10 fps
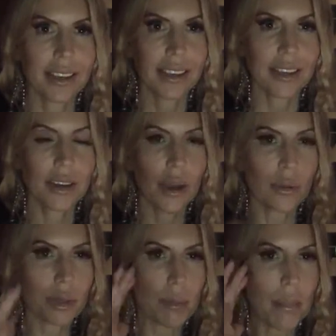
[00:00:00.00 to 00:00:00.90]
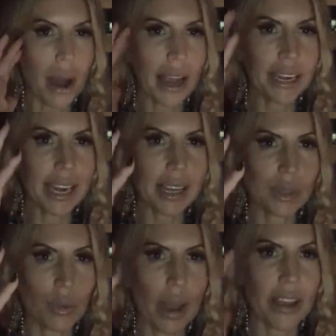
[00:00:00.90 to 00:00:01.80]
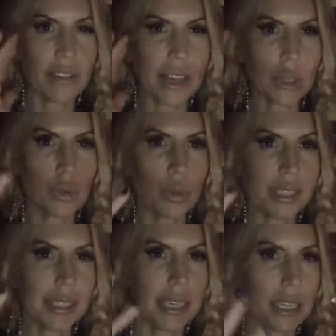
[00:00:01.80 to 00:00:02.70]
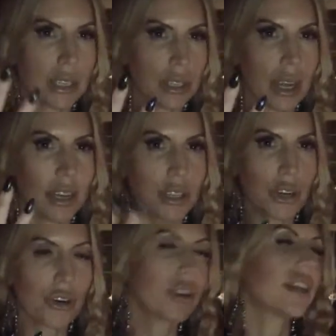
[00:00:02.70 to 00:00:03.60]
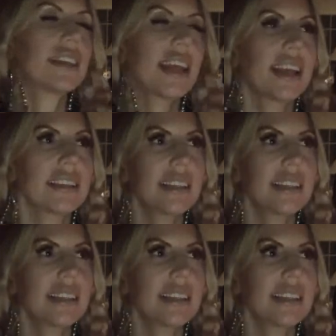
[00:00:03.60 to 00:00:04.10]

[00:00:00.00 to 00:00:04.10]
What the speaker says: the mind has a way of like twisting and turning things.